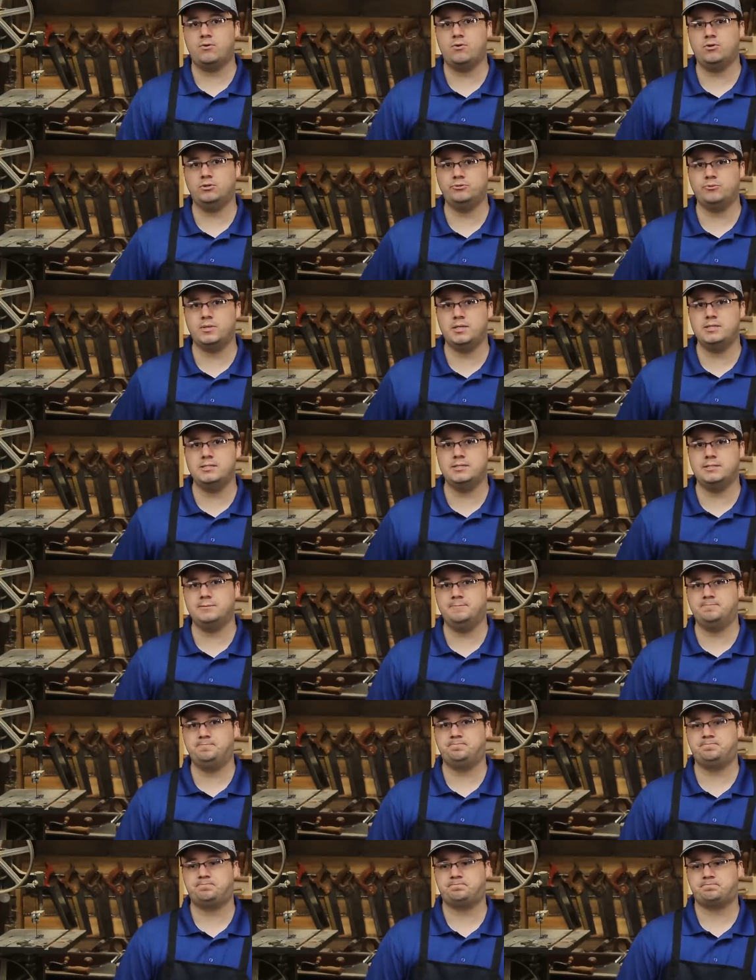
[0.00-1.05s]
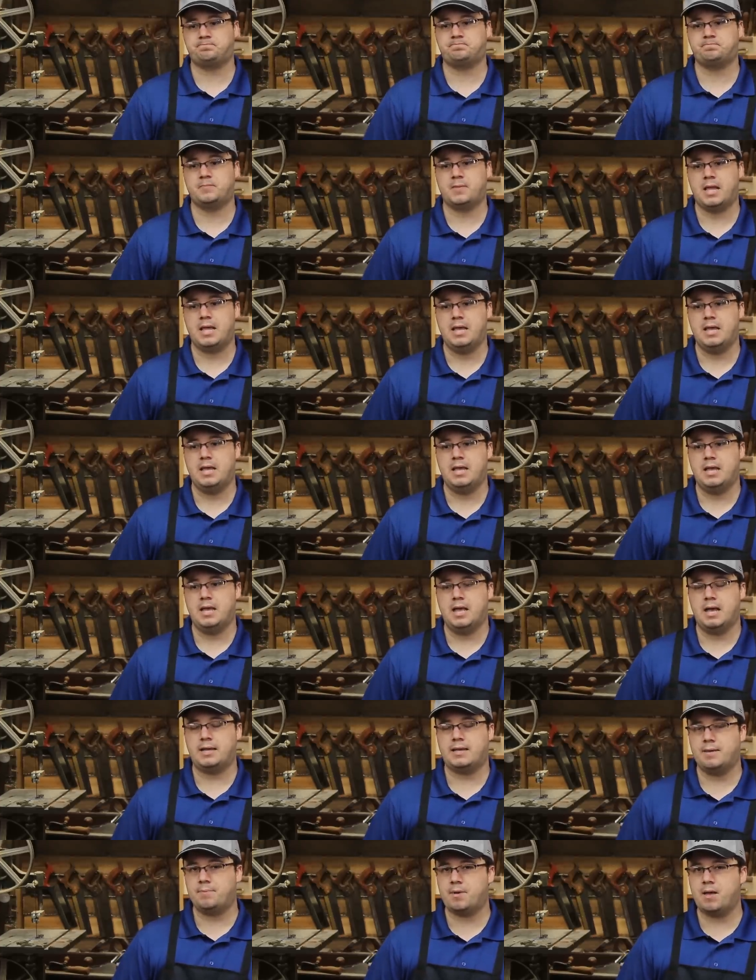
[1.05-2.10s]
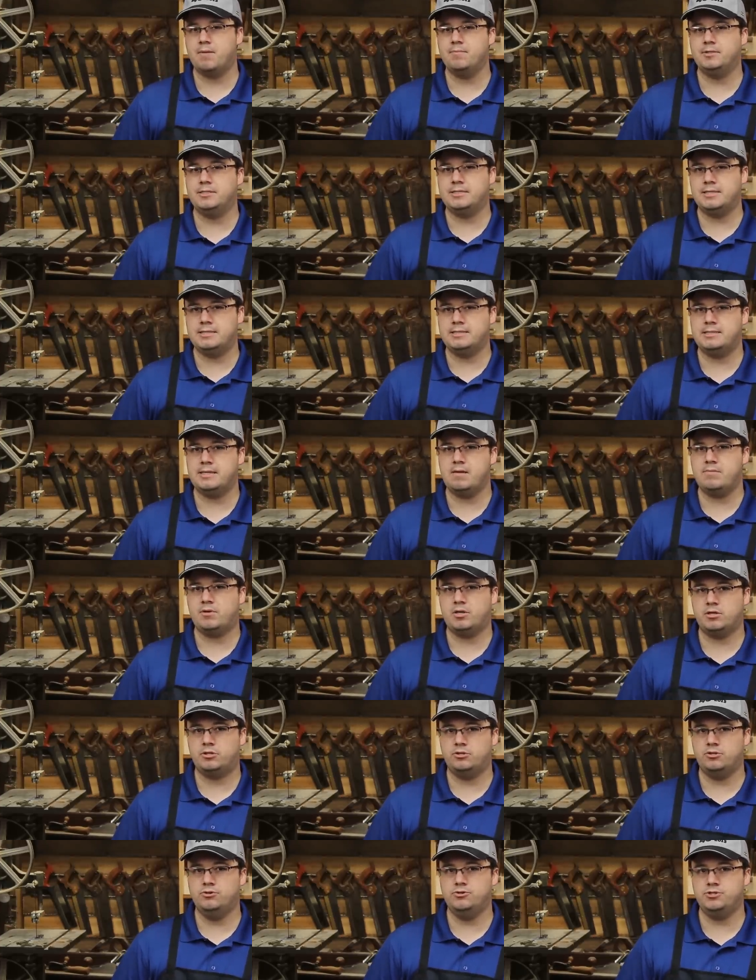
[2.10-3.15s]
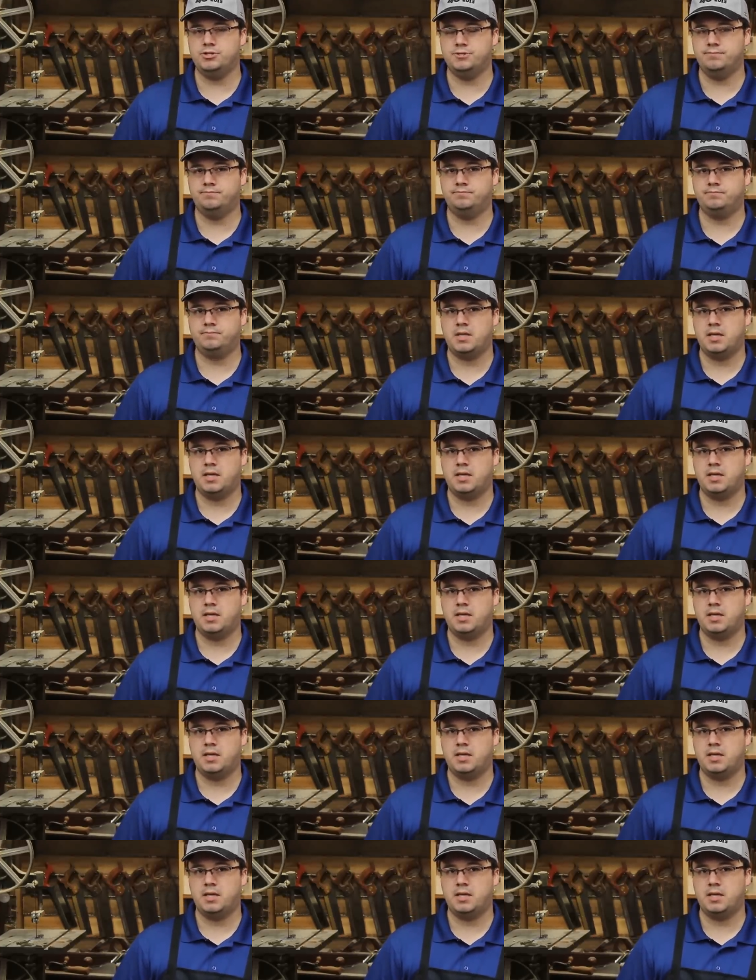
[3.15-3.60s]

cold ones and I kept coming to the same conclusion.